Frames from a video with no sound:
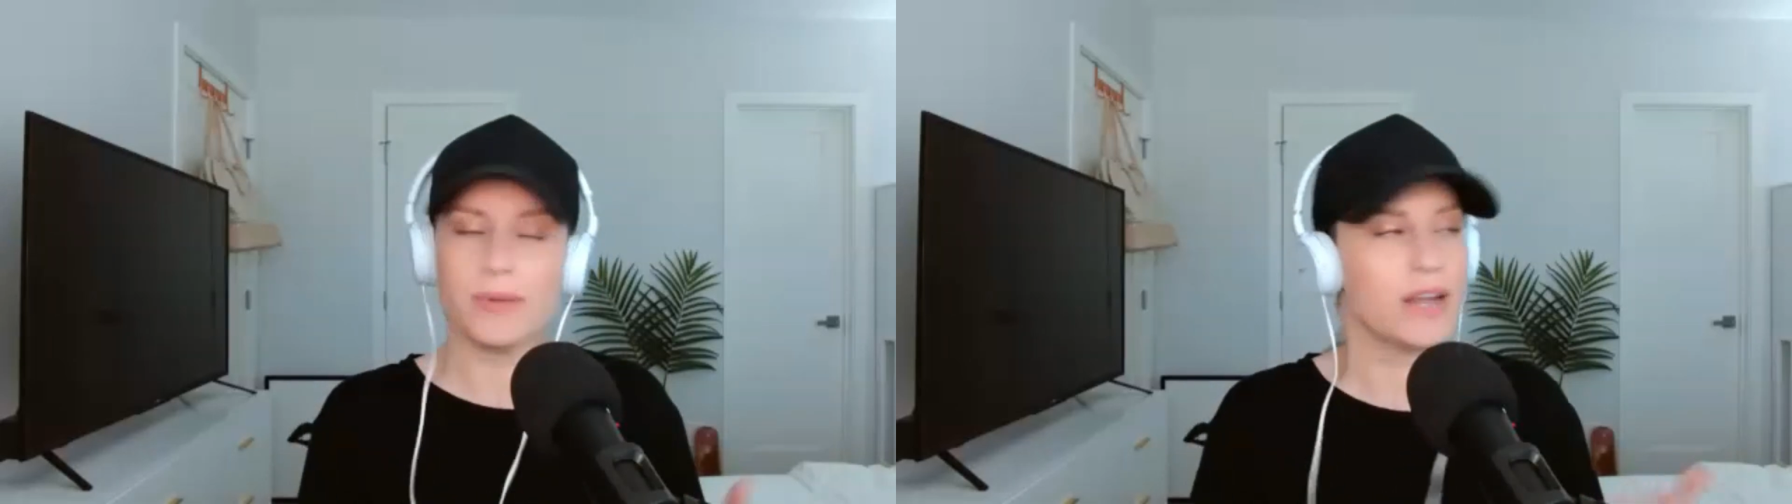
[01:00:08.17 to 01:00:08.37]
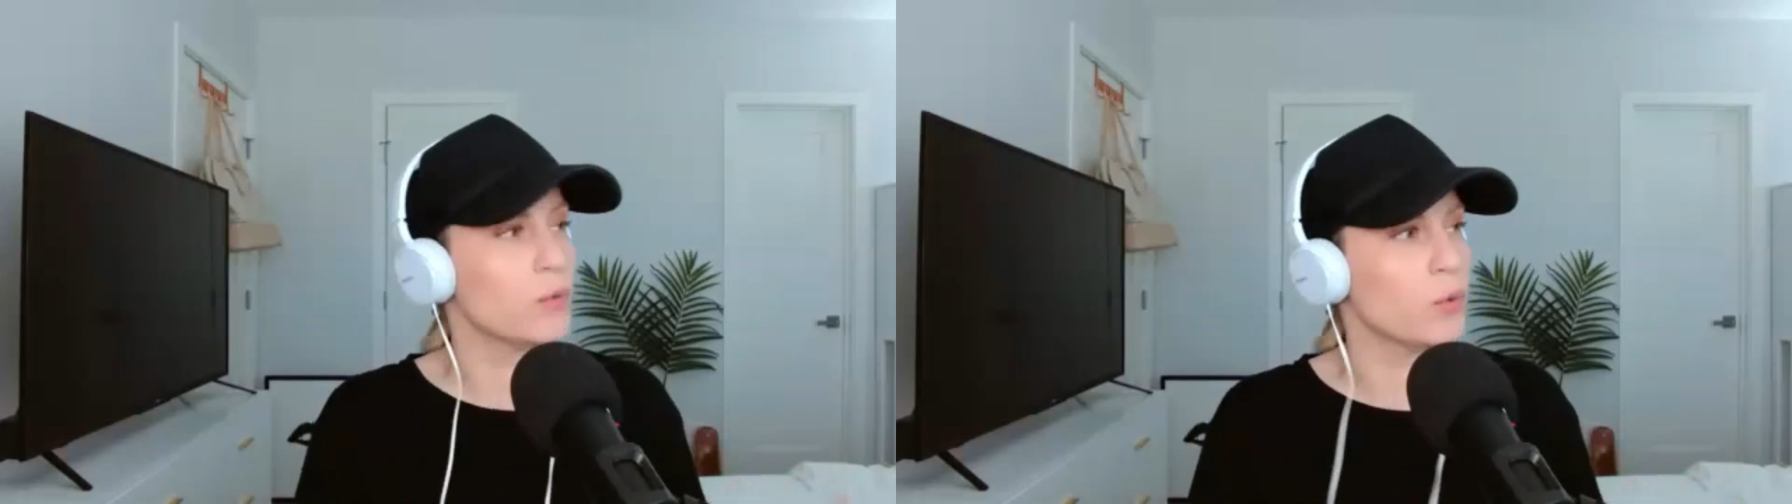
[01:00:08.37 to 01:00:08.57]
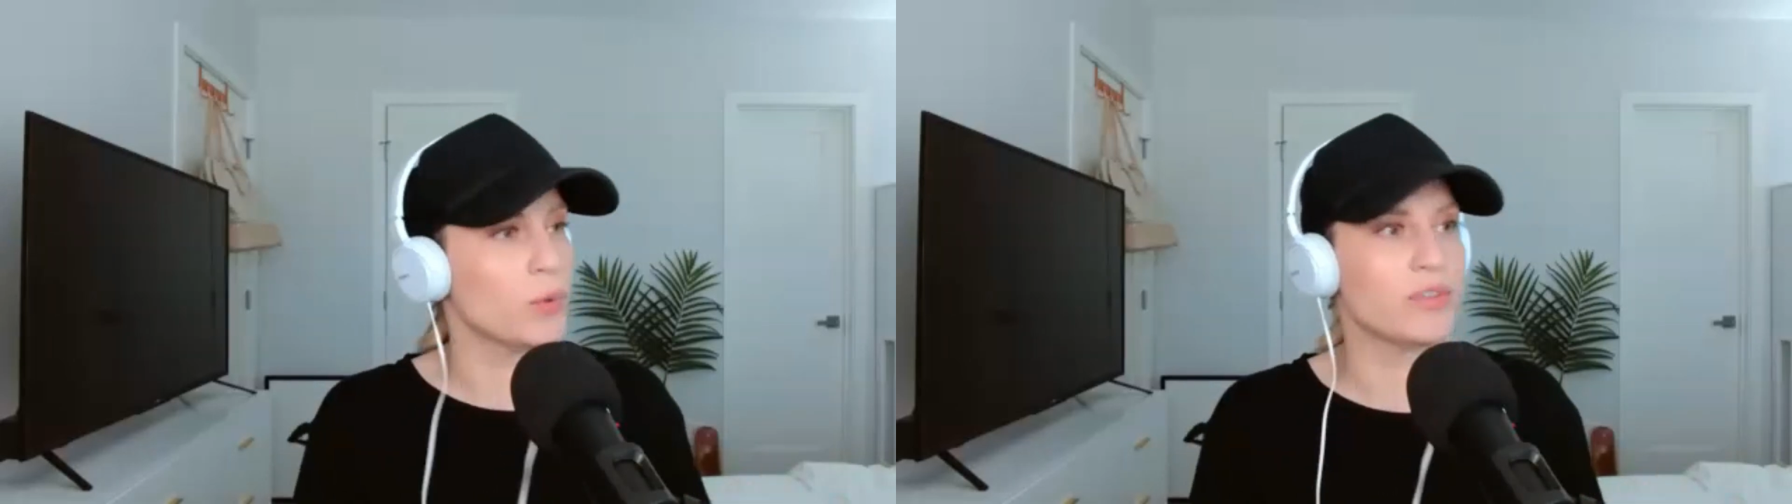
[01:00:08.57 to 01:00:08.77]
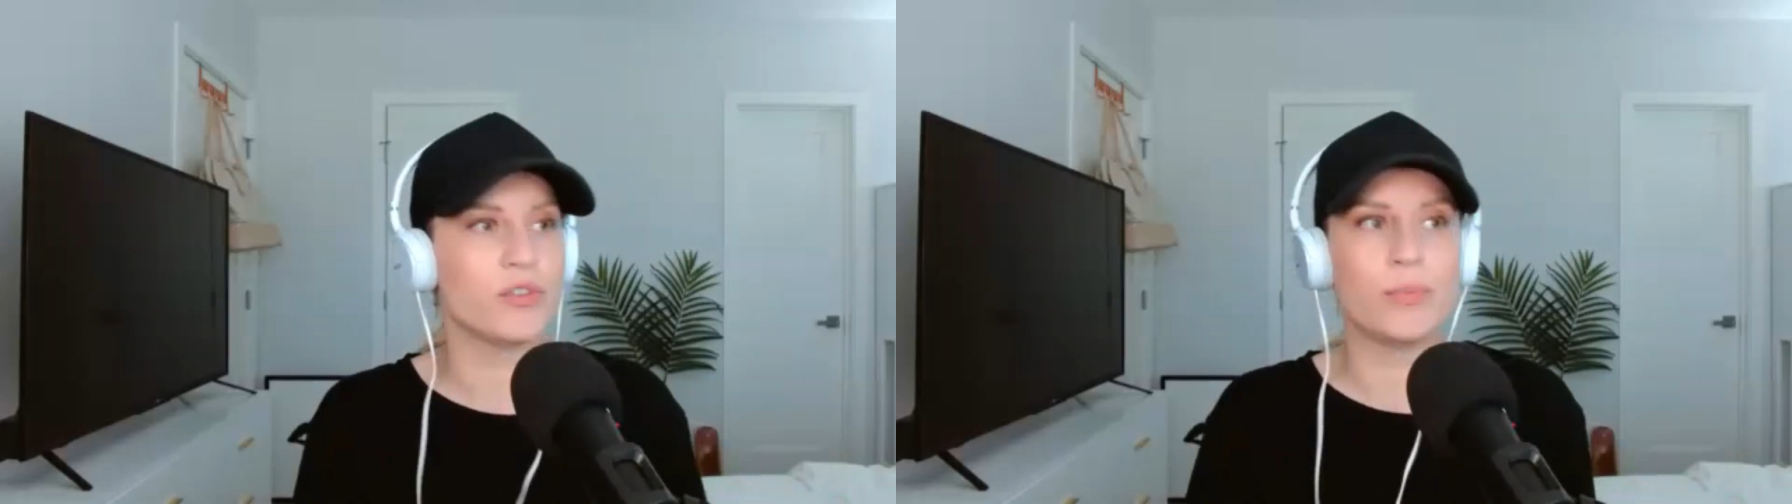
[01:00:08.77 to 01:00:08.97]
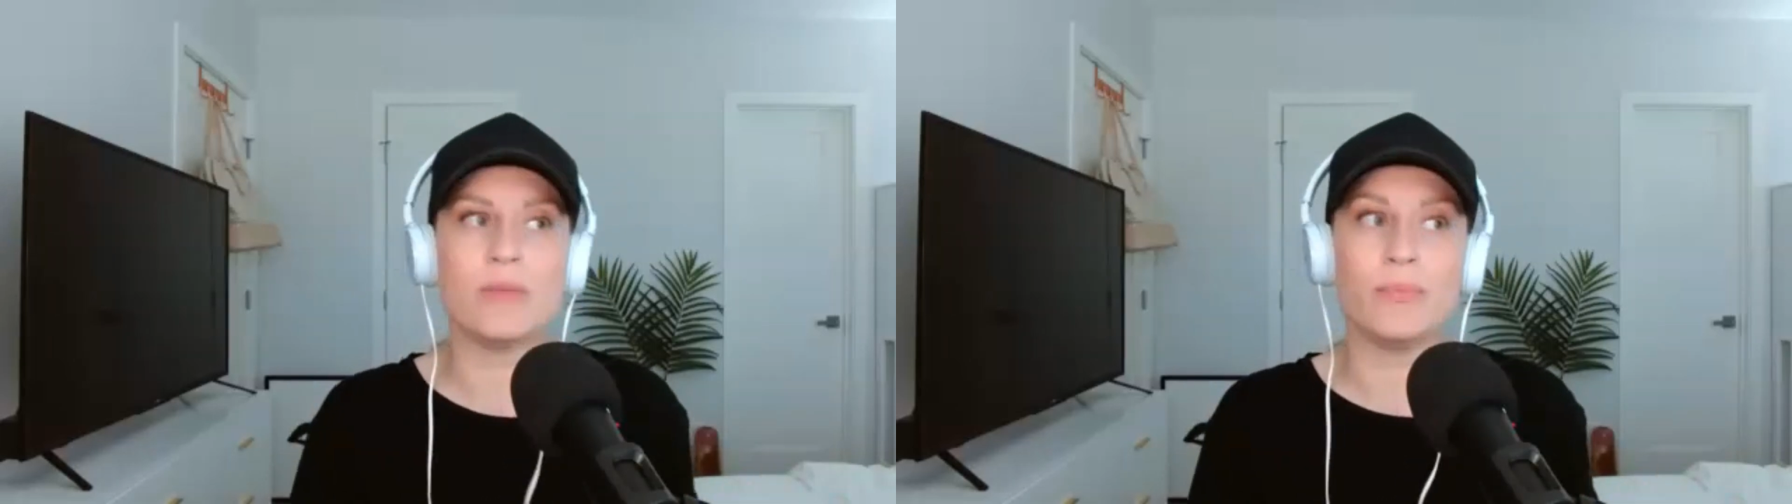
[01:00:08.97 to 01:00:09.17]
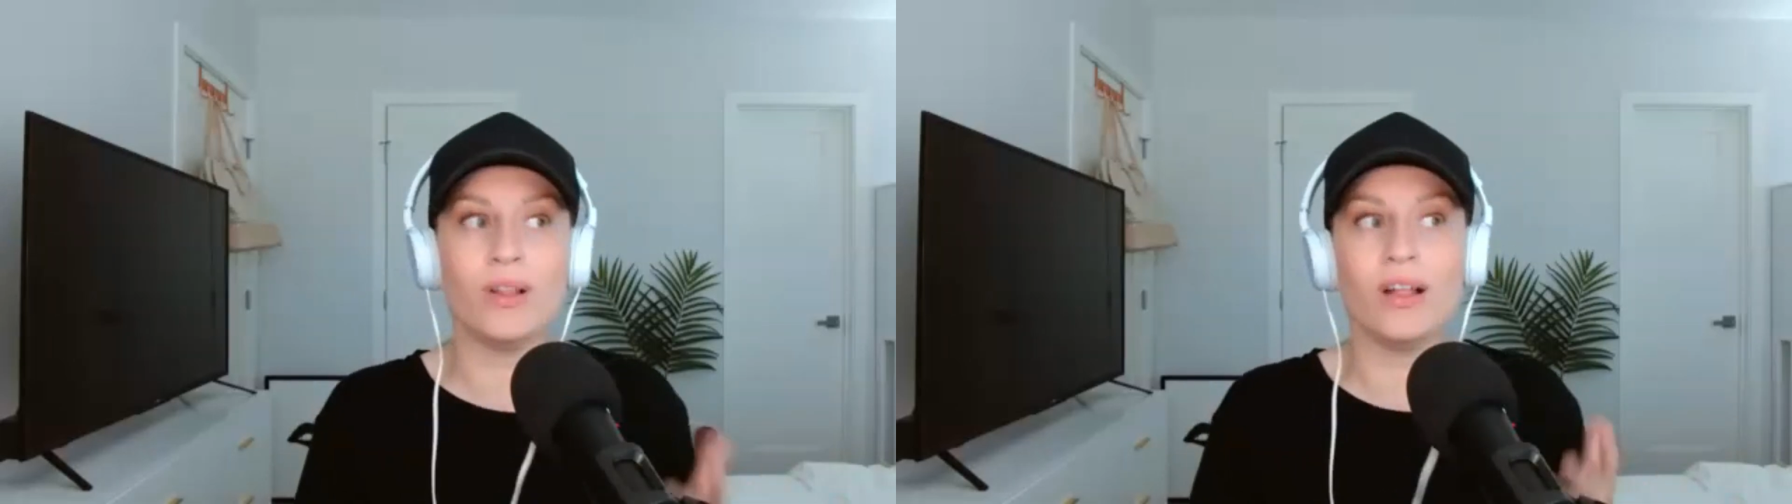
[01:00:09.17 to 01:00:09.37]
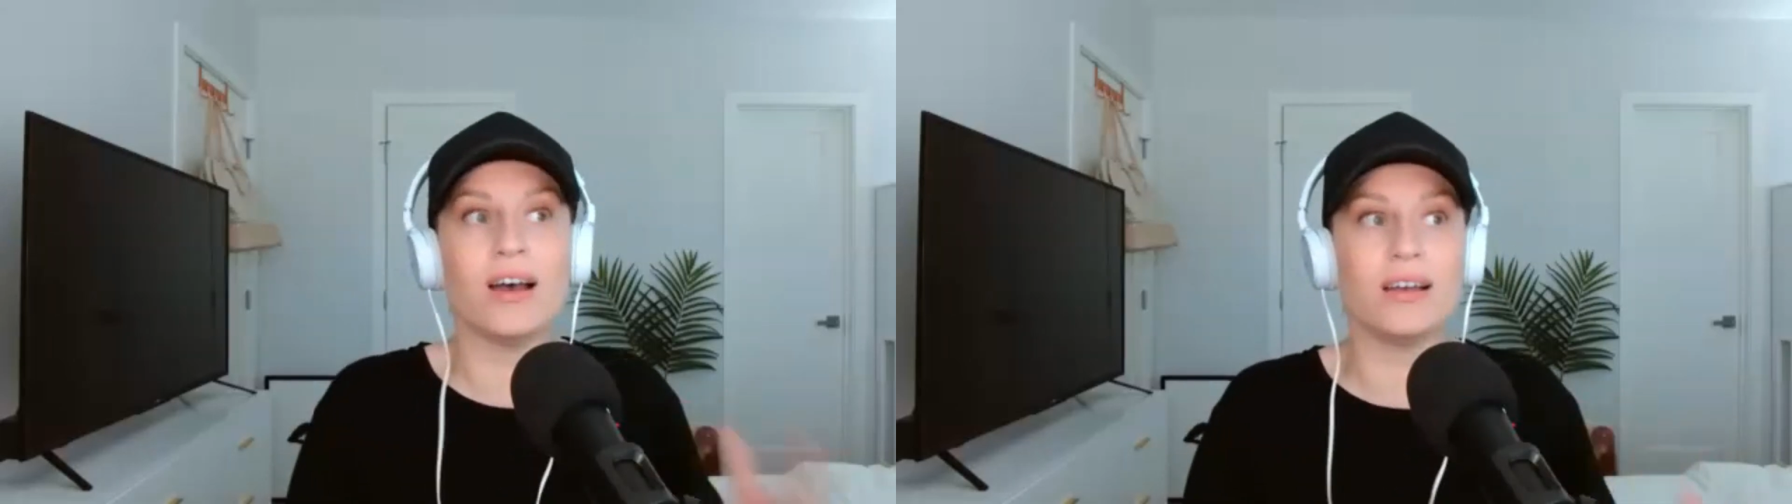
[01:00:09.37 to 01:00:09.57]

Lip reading: But now that we're with other people,